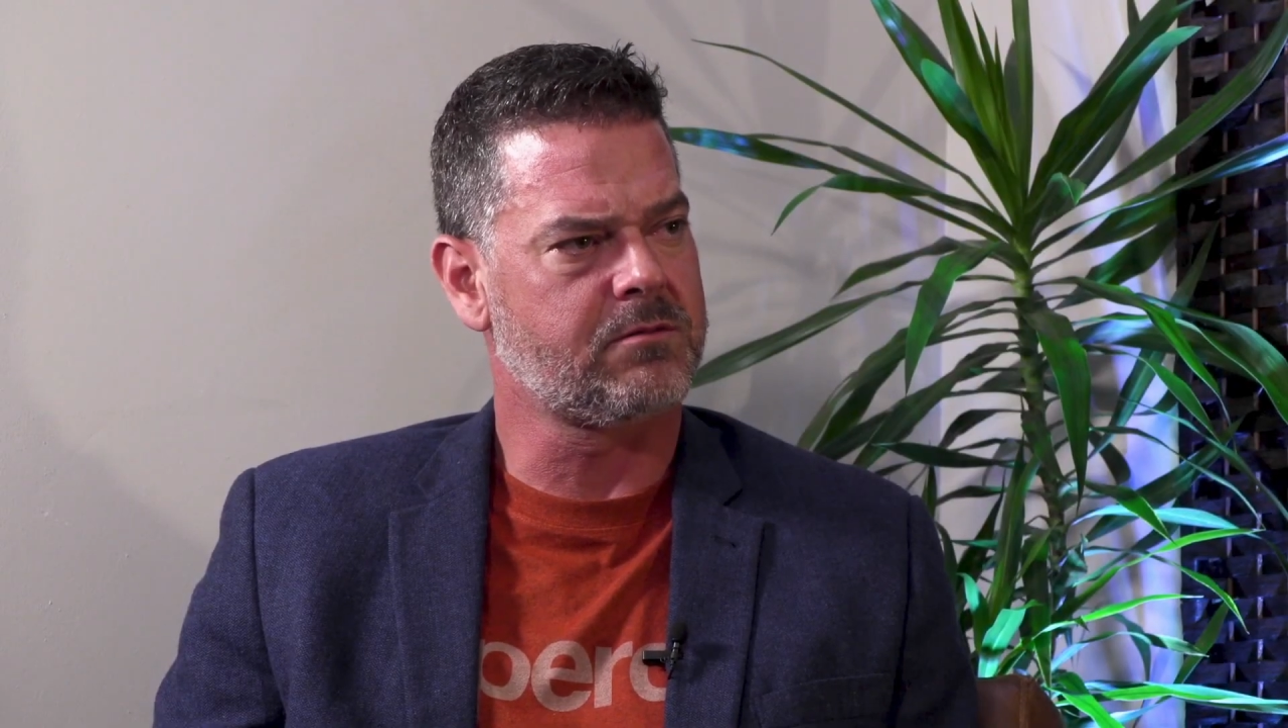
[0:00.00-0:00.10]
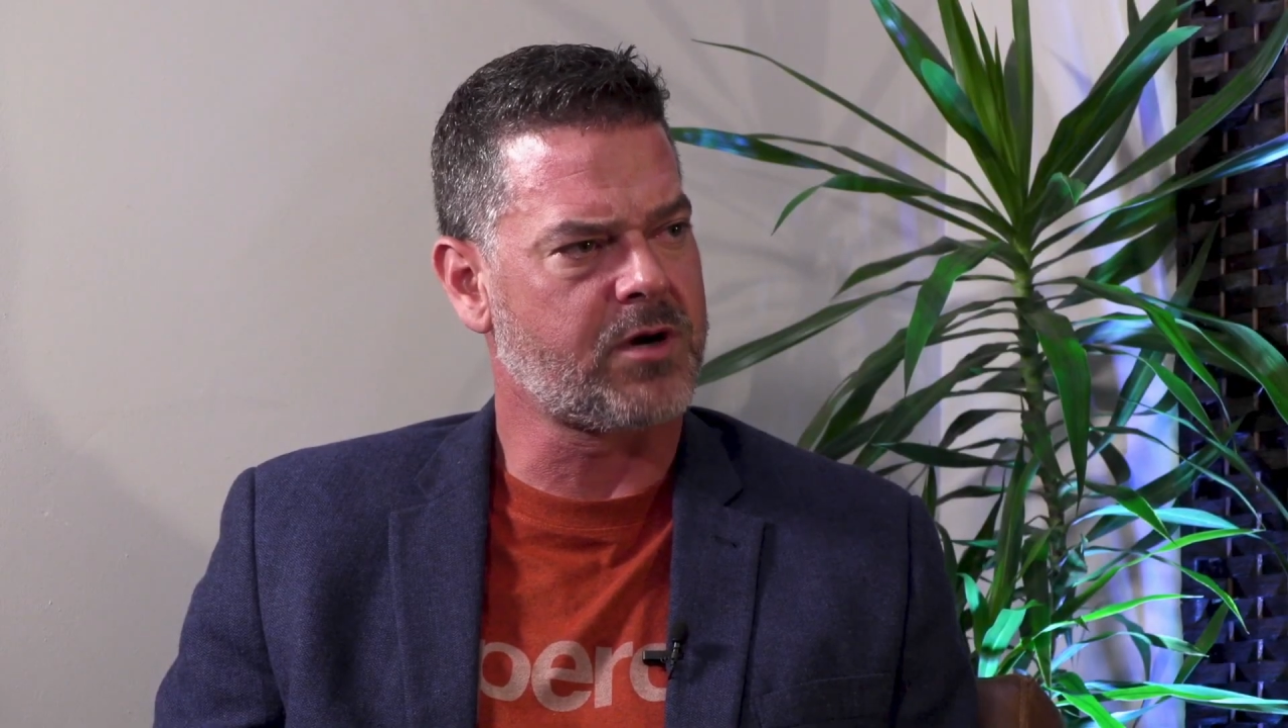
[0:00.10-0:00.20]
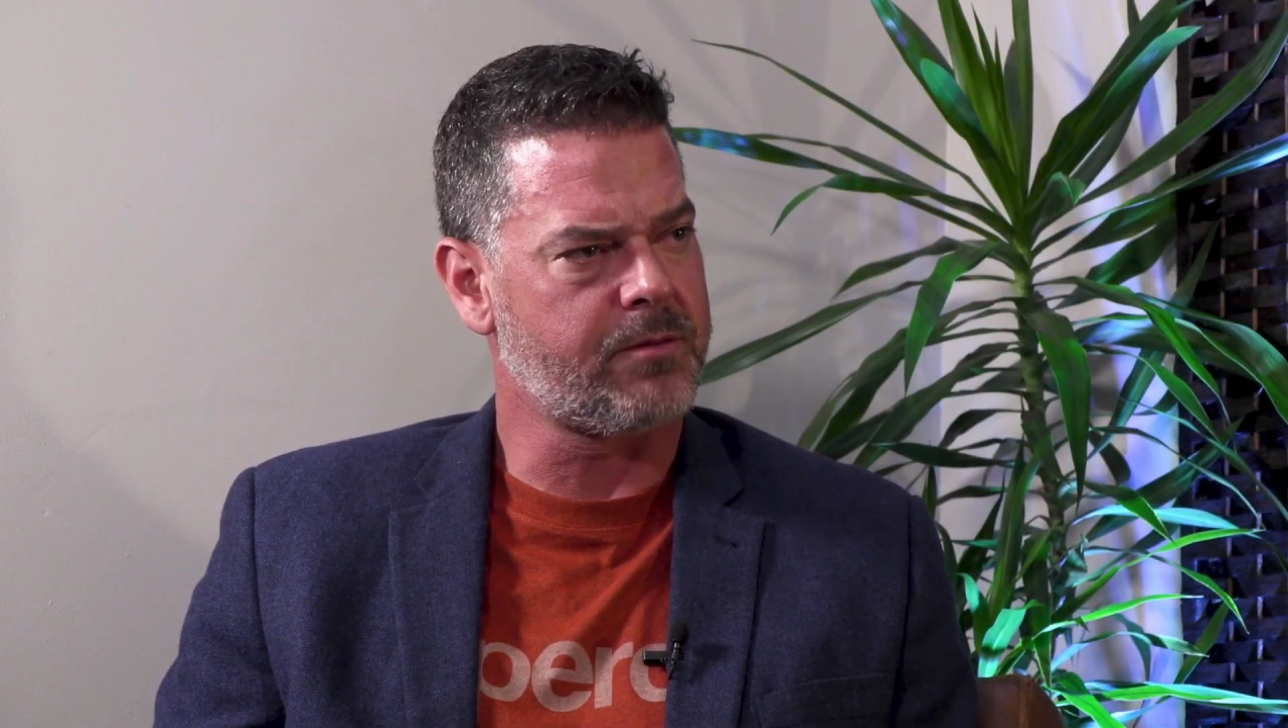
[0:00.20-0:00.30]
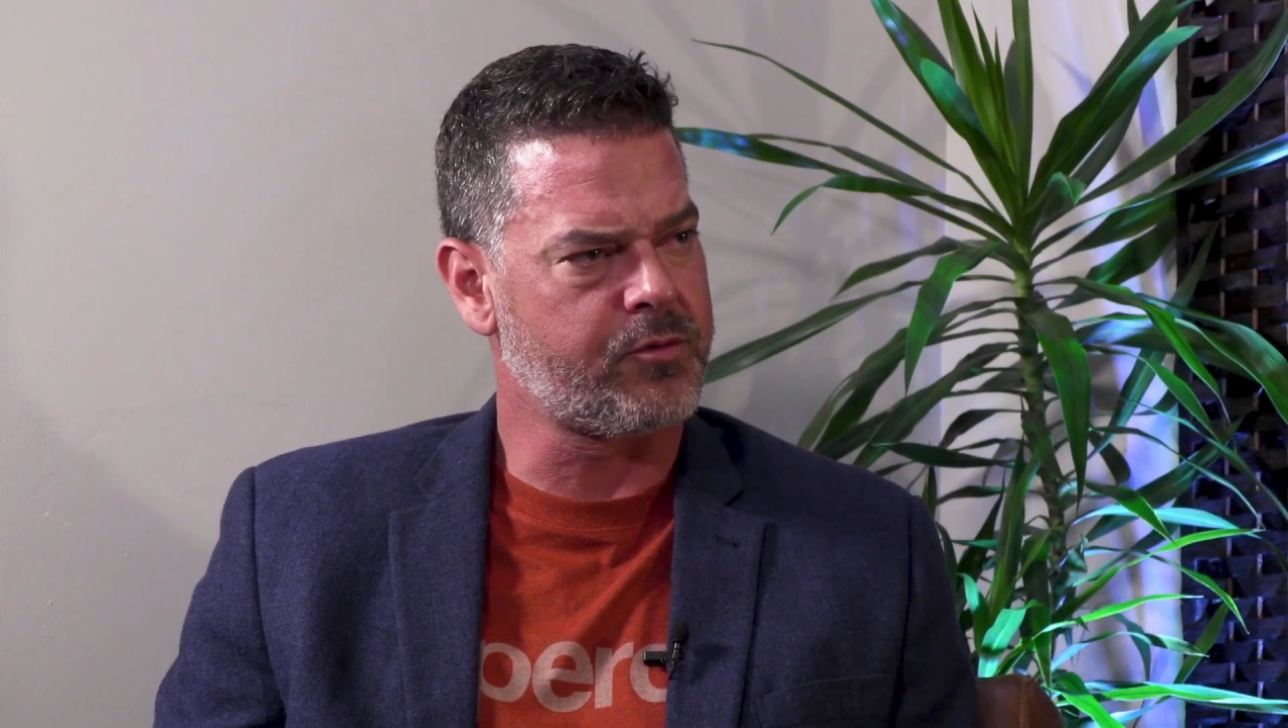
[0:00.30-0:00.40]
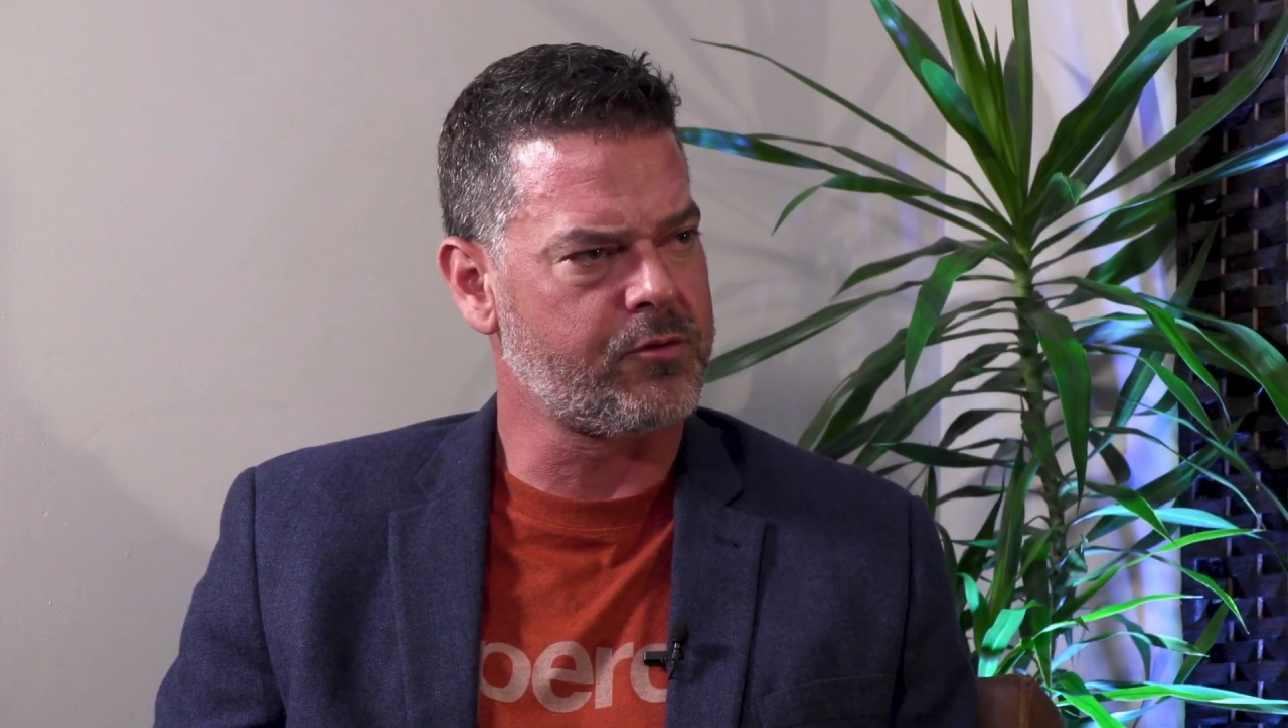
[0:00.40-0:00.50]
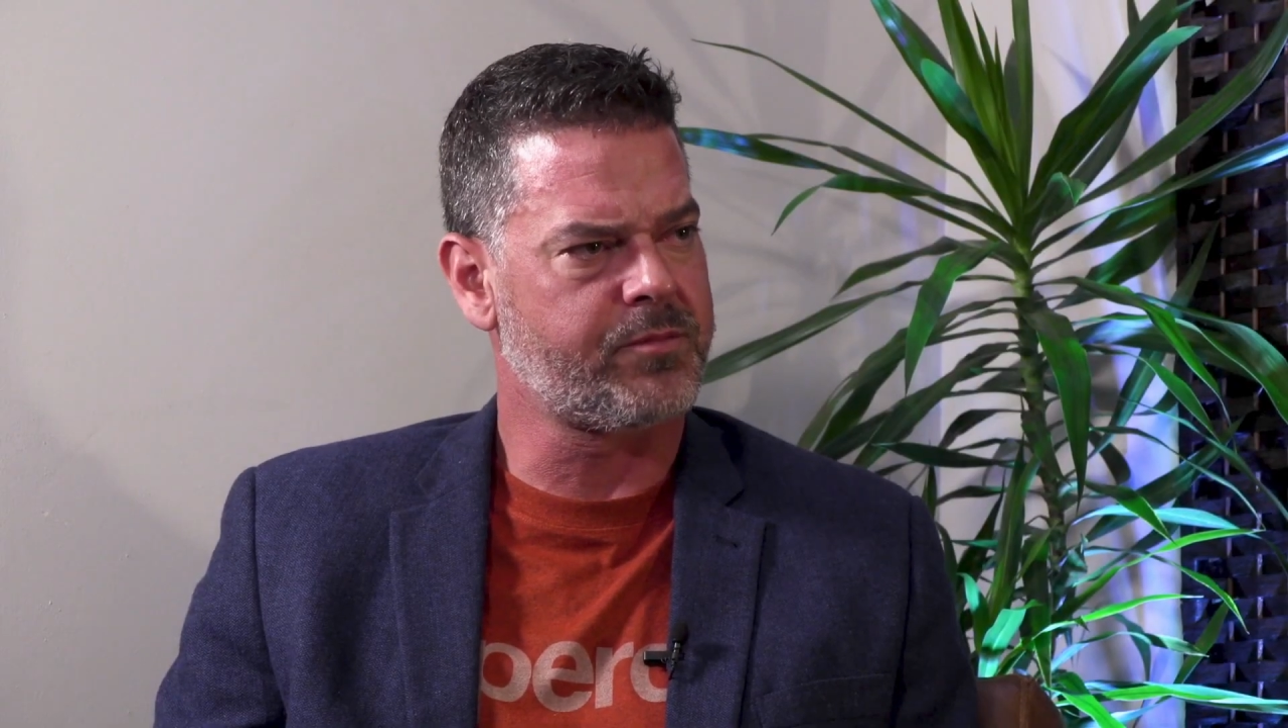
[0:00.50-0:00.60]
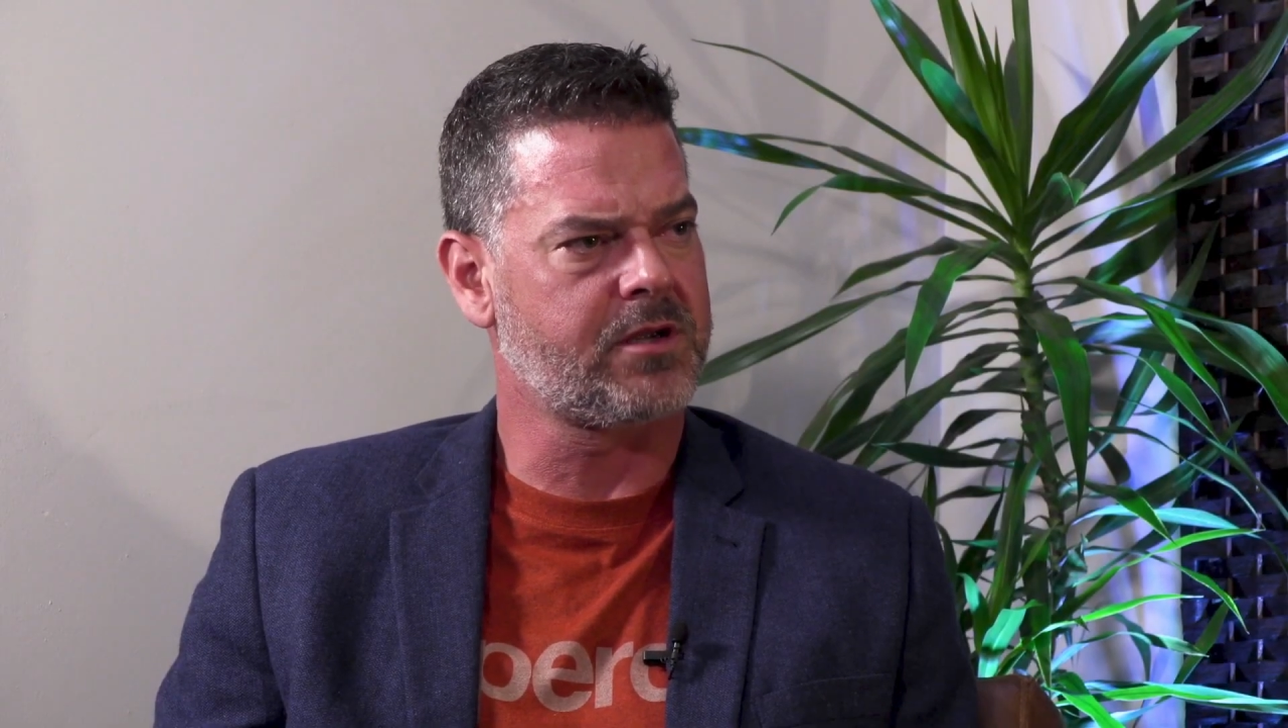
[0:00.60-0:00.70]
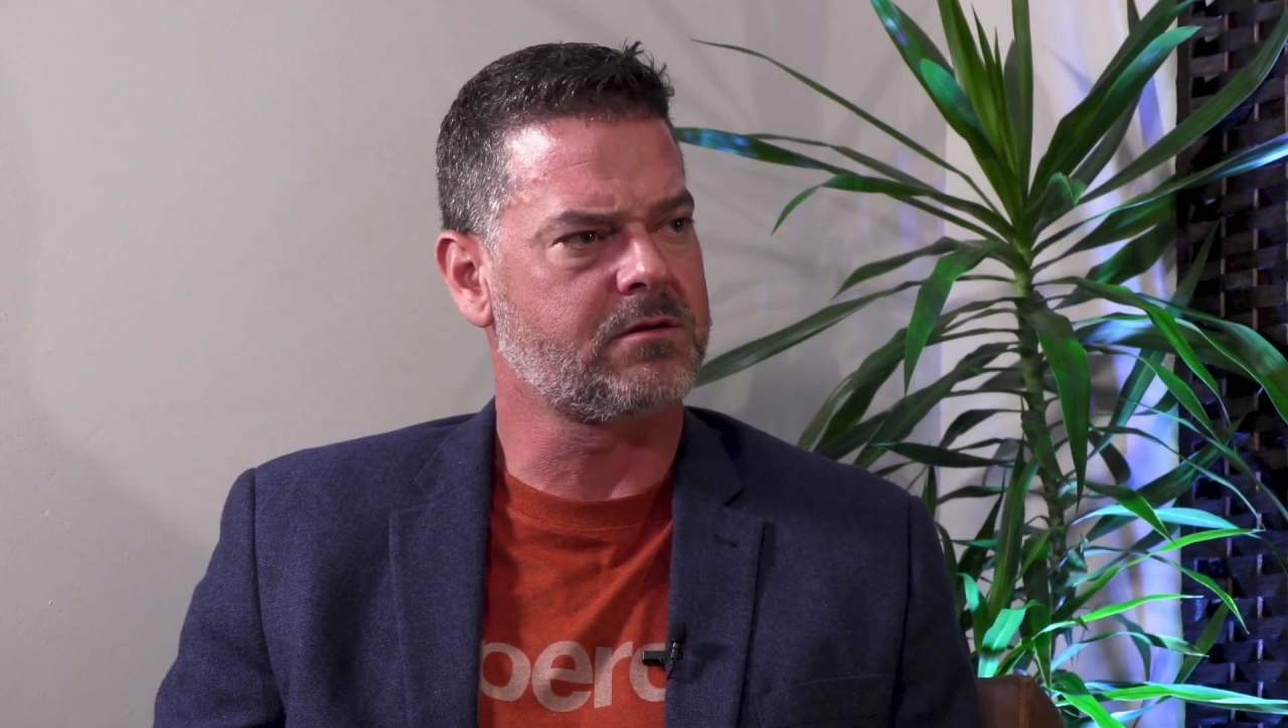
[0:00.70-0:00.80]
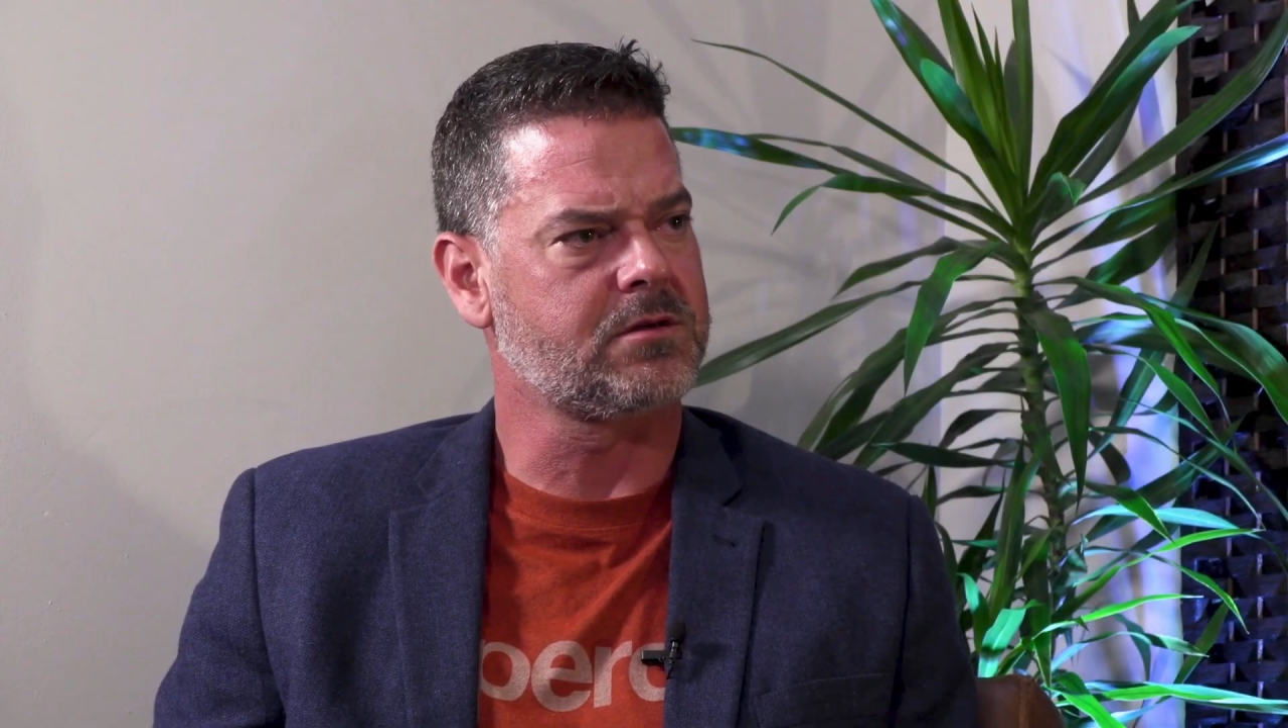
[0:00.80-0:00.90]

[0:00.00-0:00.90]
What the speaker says: the My Broadband